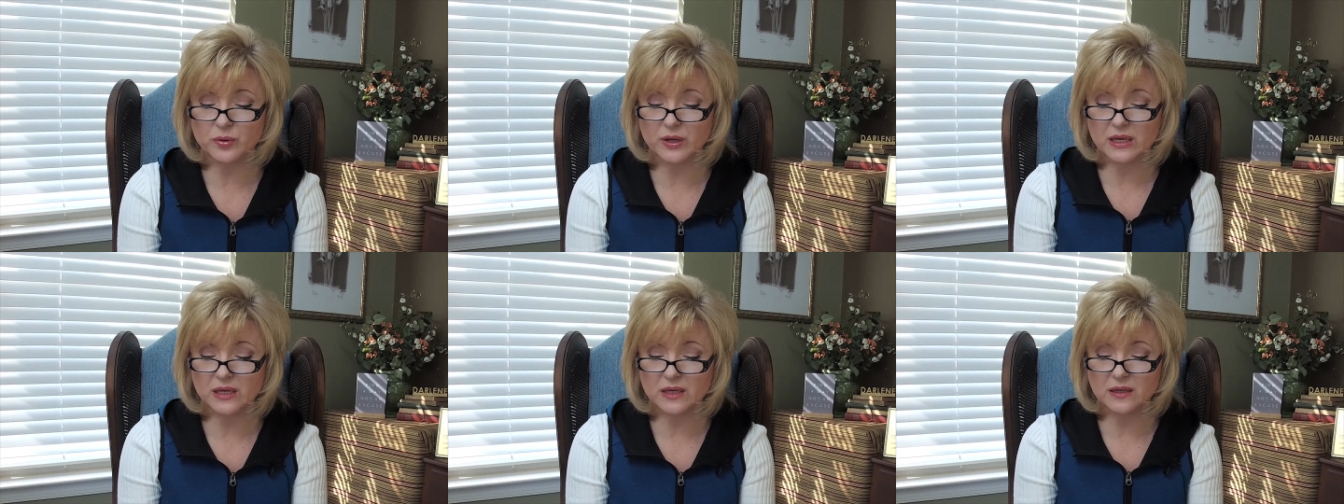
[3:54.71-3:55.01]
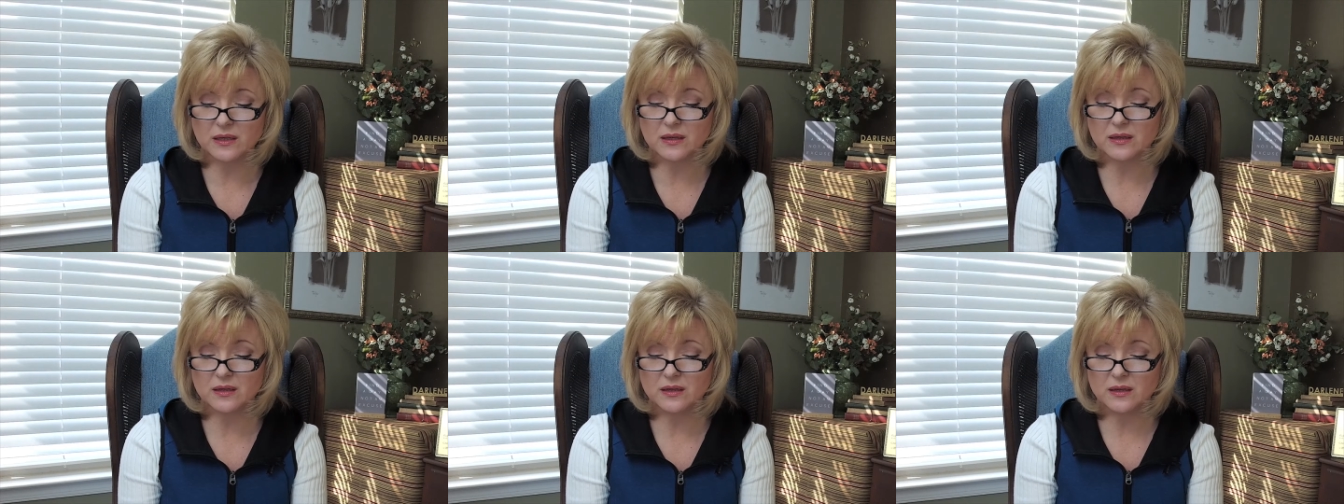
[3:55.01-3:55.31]
week,
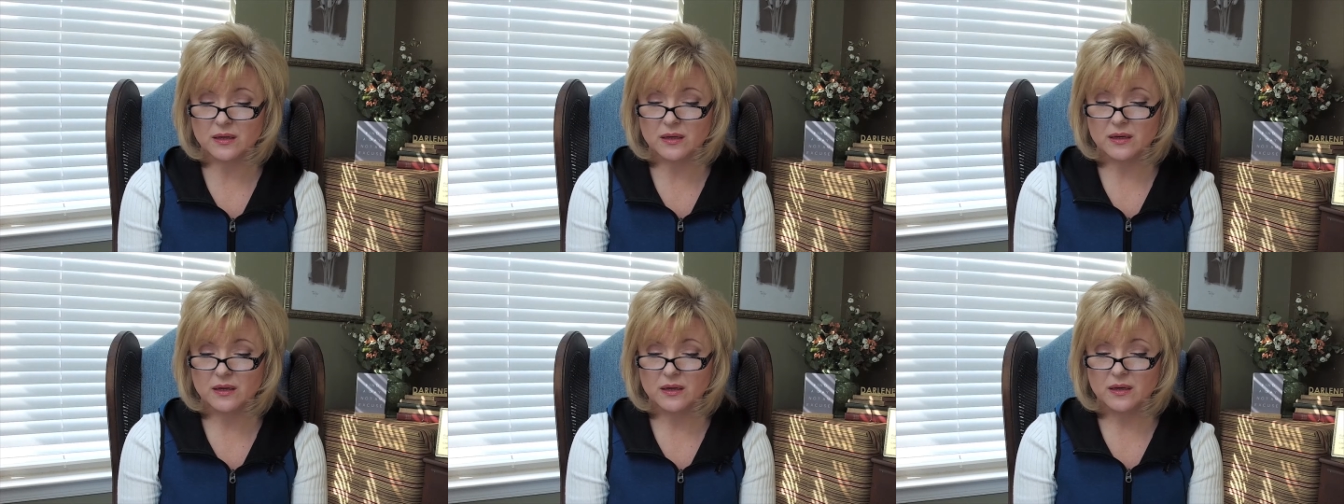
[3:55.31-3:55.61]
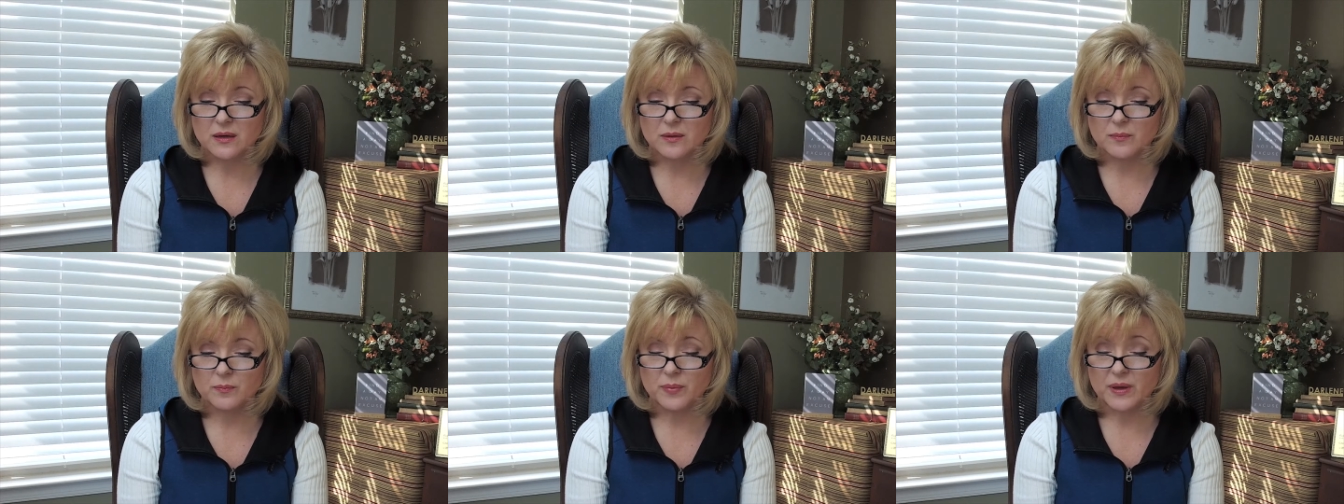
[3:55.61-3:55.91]

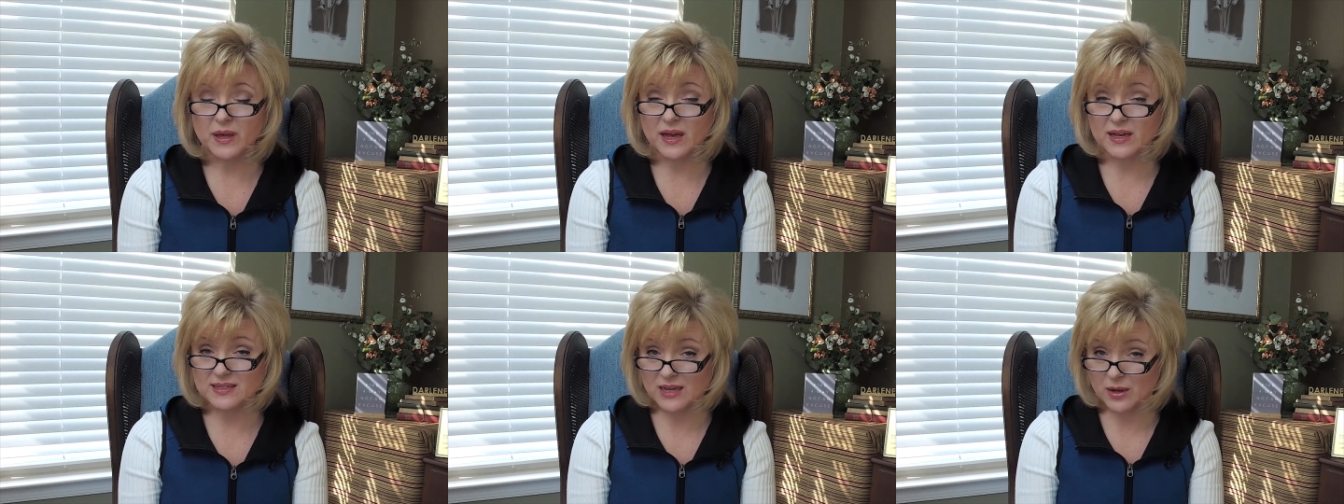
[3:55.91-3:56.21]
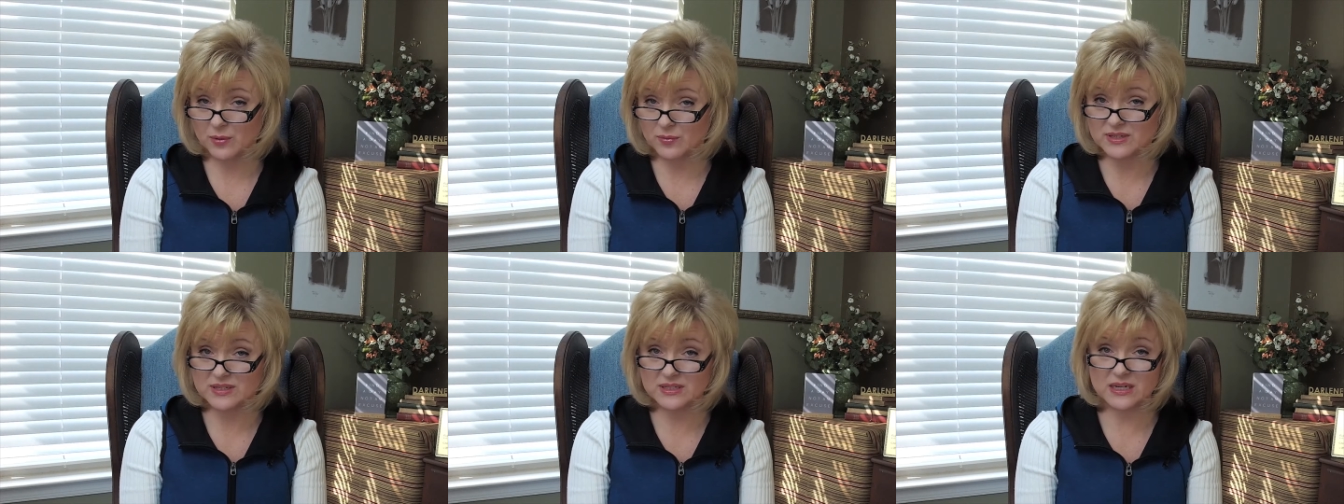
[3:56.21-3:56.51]
because
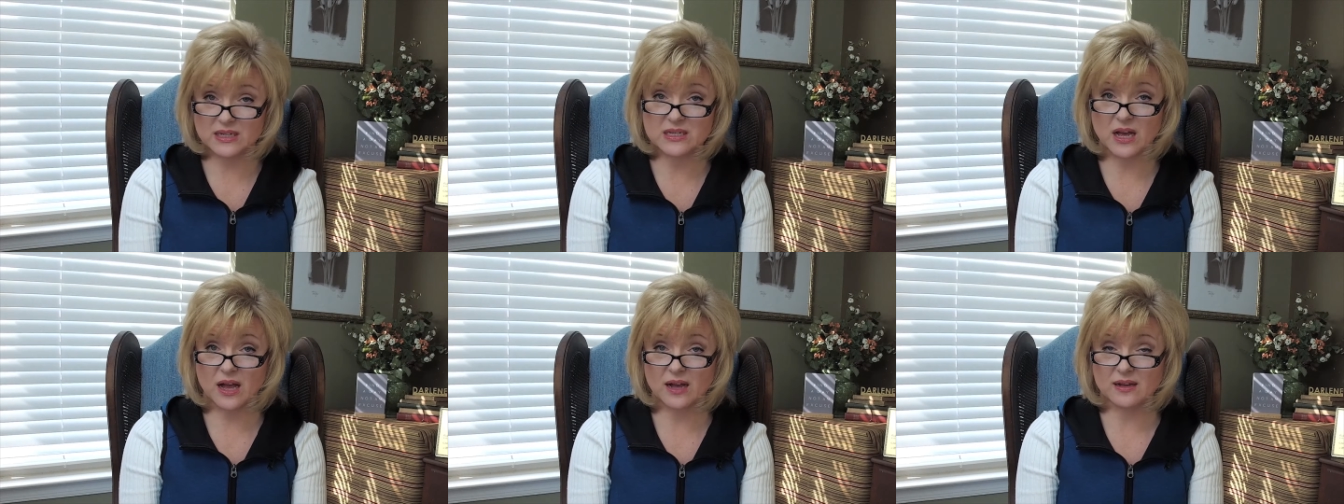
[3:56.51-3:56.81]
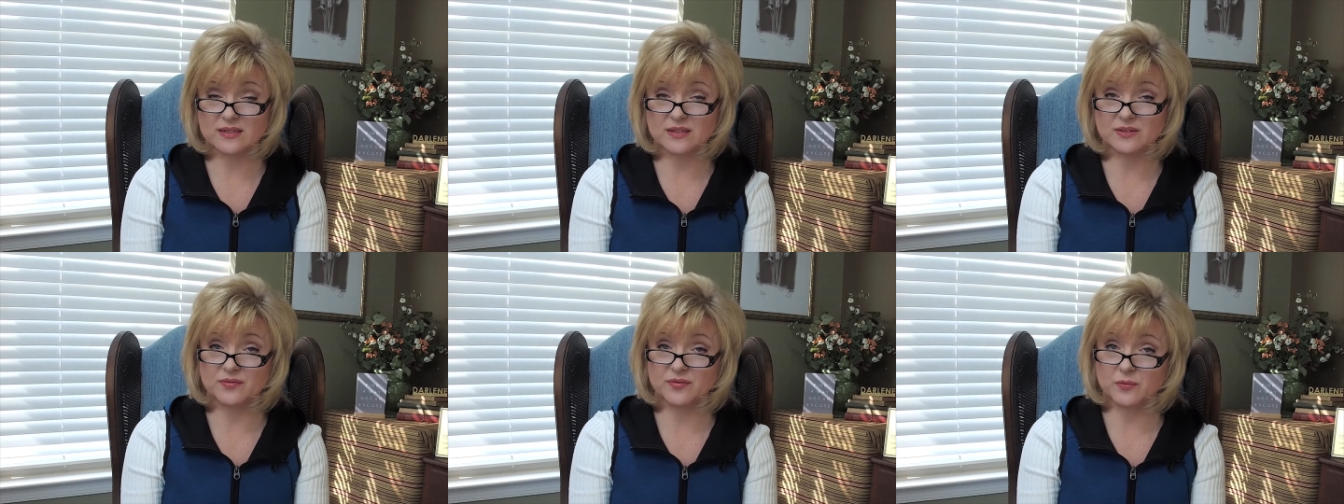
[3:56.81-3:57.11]
I was
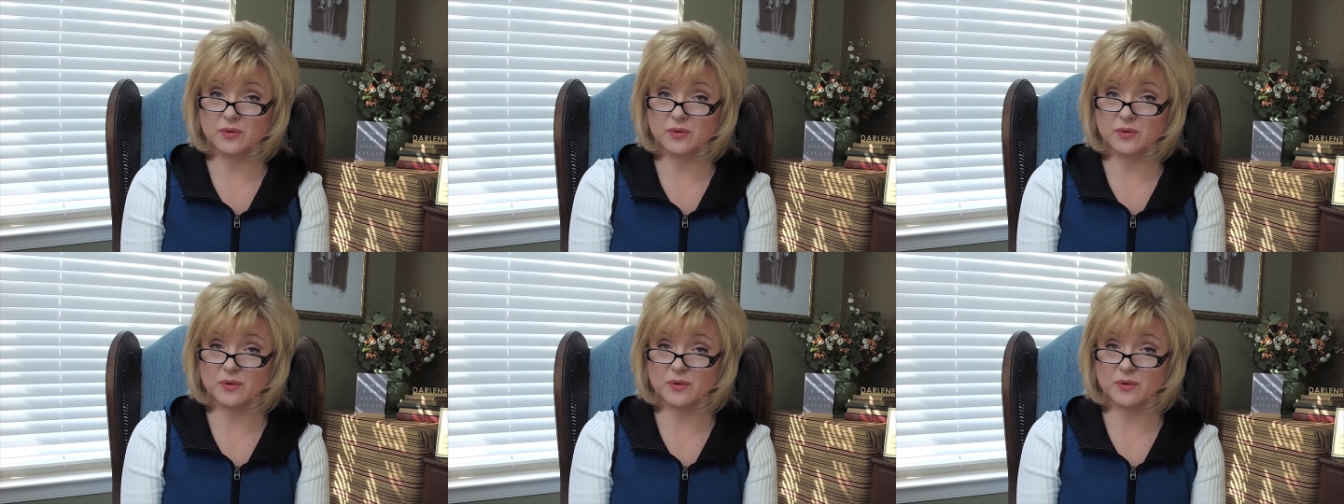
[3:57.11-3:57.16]
detoxing